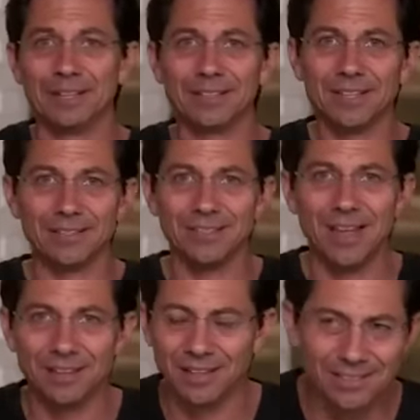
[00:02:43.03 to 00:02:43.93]
It's, it's
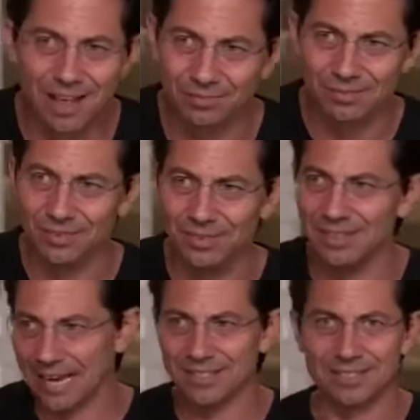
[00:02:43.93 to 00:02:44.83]
not, it's not
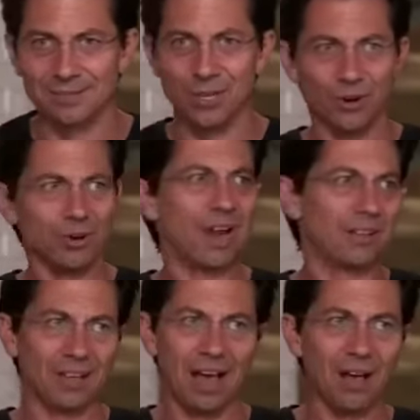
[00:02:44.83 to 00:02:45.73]
next year,
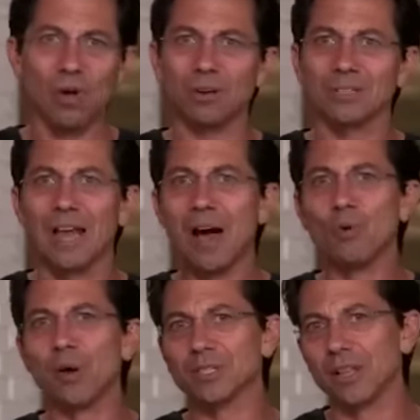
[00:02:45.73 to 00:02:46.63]
not, you know, how long,
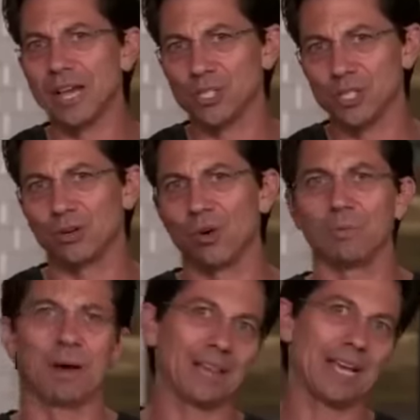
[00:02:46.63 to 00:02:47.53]
how quick is the last year
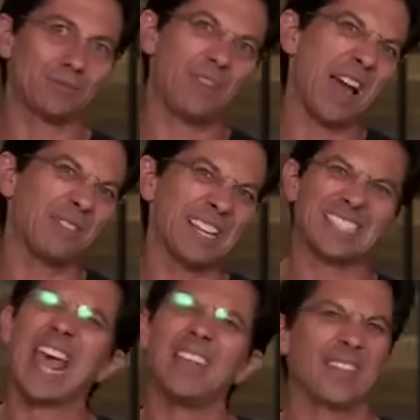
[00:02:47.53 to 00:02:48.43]
going by? Last five,
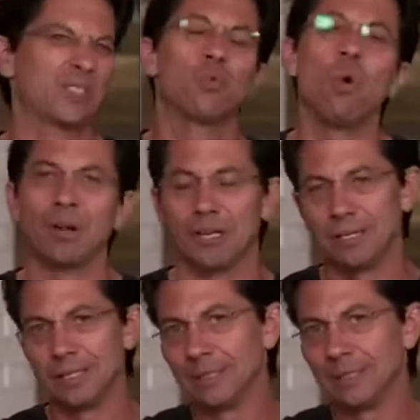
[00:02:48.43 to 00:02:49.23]
last 10, last 20?